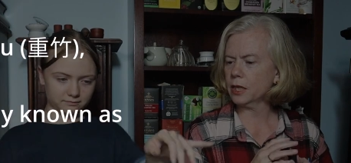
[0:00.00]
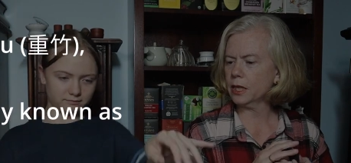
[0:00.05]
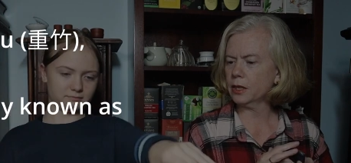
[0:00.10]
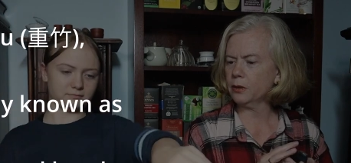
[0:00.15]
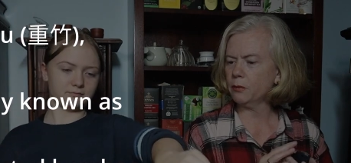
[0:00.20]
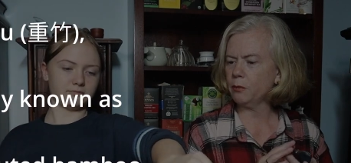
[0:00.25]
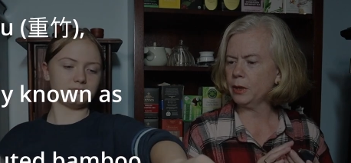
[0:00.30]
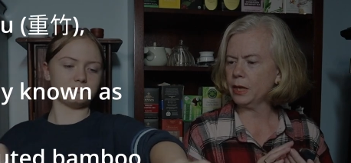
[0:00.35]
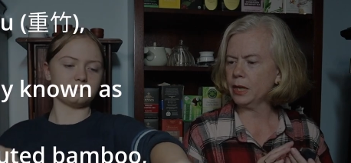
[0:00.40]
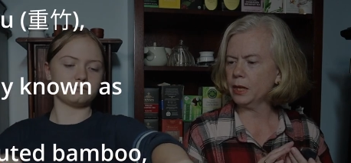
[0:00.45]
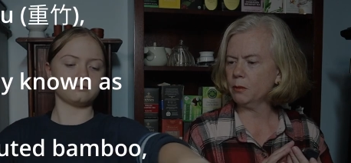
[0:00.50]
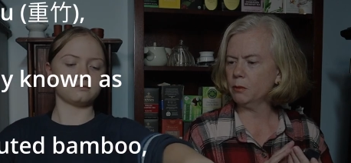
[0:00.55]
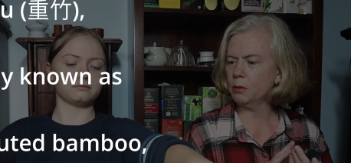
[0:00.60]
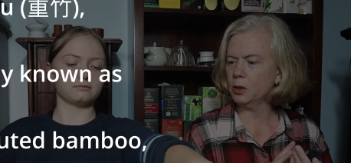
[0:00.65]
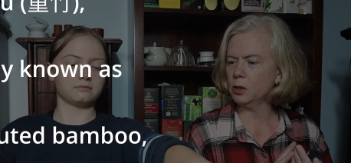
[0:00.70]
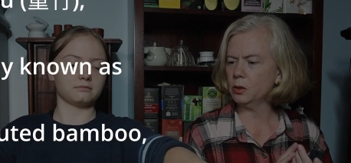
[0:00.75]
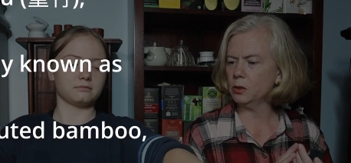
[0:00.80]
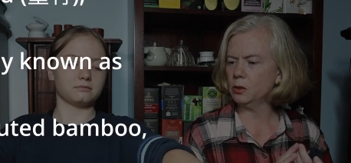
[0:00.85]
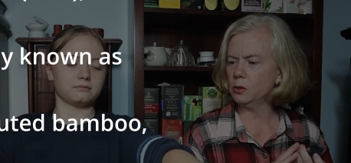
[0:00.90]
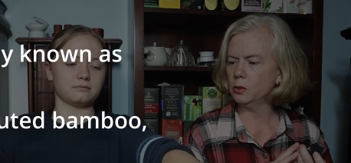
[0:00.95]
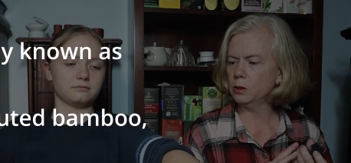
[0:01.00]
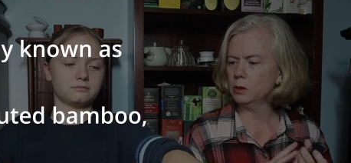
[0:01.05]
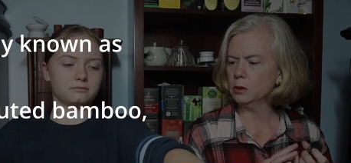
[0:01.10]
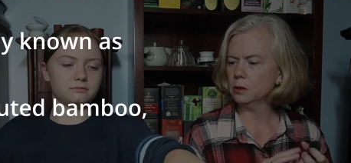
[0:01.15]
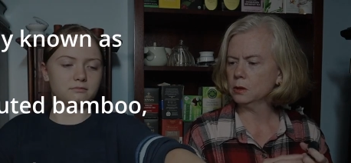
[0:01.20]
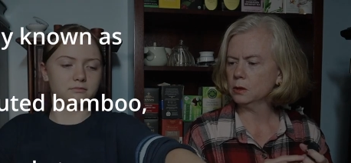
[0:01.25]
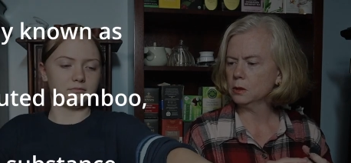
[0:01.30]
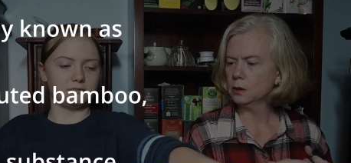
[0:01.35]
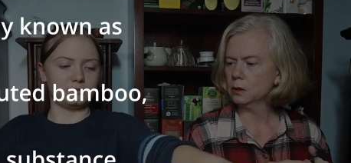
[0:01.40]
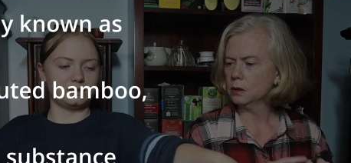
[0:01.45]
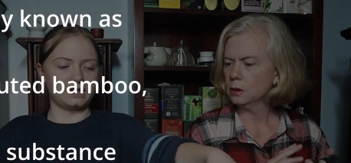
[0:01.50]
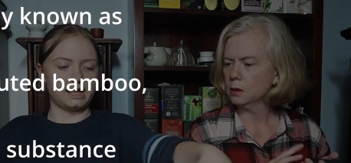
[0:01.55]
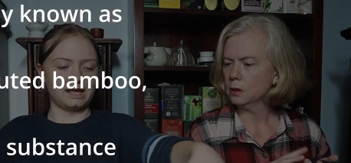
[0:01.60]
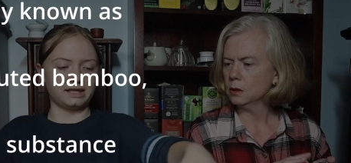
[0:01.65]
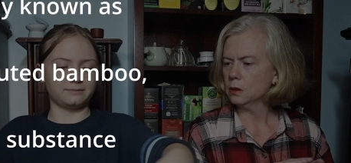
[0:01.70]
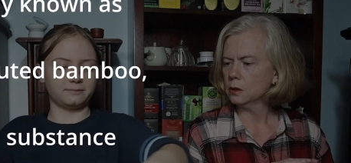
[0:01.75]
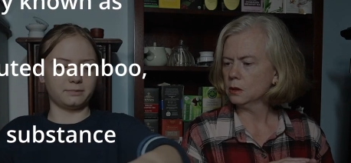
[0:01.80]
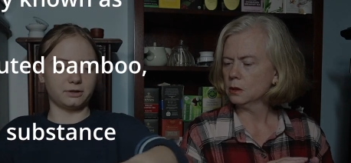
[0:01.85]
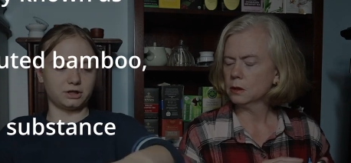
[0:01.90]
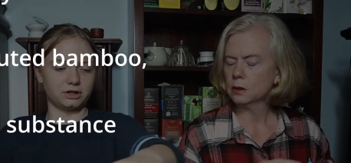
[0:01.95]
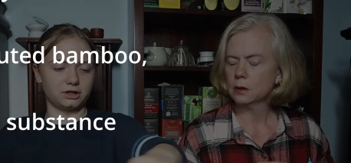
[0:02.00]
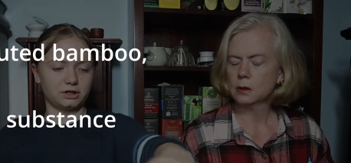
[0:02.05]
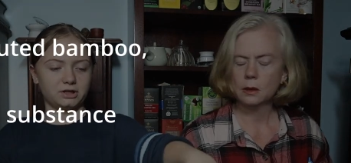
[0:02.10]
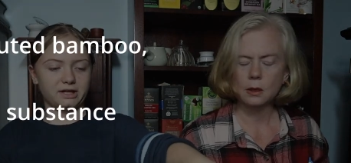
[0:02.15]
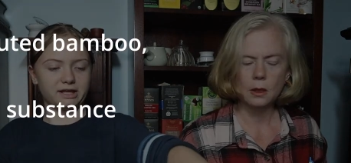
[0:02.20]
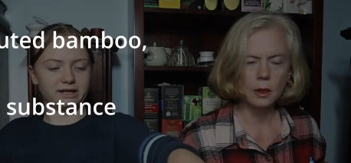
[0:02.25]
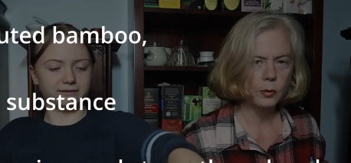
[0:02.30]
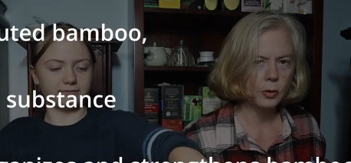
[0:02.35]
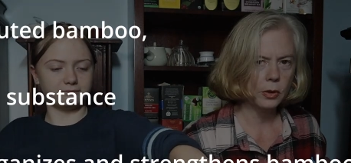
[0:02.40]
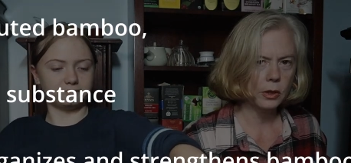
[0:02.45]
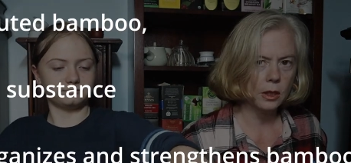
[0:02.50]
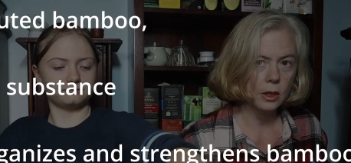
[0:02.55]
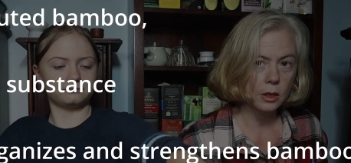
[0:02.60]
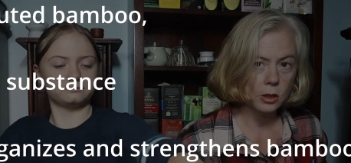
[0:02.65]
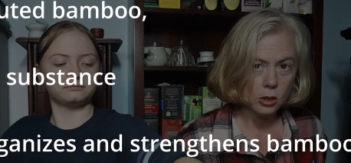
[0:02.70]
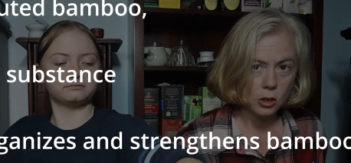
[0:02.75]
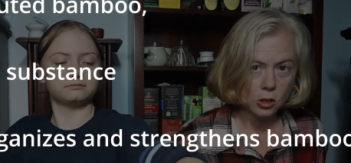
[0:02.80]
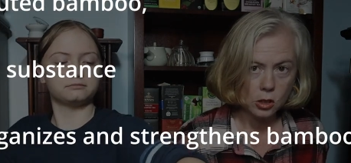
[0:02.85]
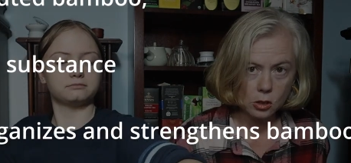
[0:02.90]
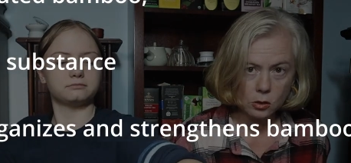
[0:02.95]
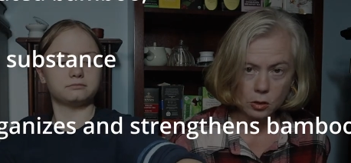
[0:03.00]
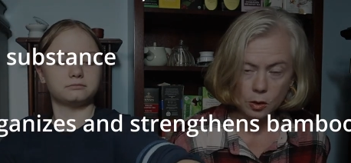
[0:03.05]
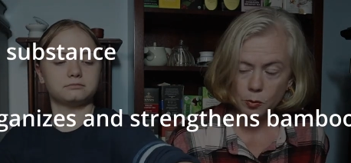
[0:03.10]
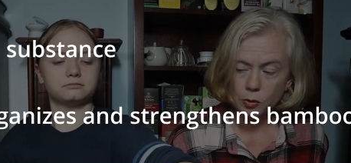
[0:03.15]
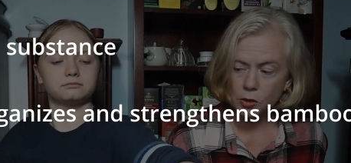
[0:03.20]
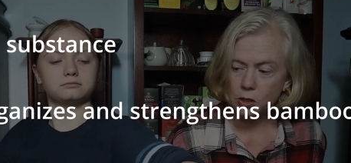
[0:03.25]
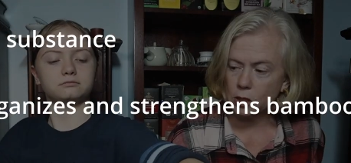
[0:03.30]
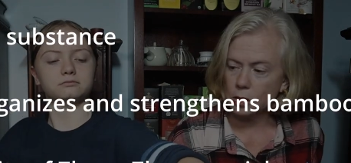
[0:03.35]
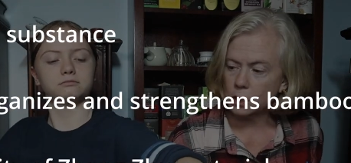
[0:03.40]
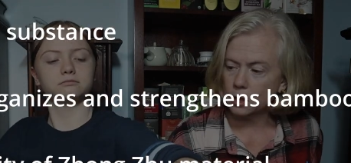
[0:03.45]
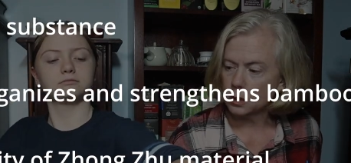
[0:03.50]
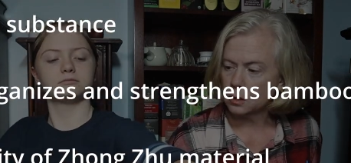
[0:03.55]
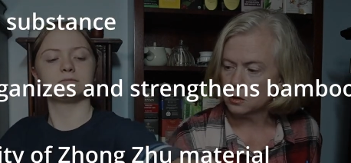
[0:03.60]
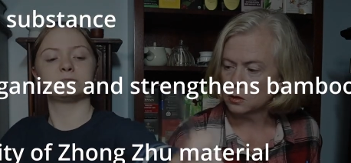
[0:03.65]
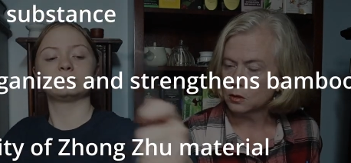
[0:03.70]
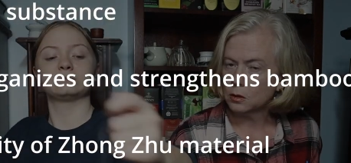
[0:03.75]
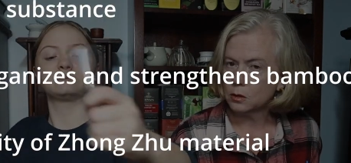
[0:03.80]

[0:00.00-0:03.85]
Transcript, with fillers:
Speaker 1: kind of bamboo. That's pretty. I'll put a little description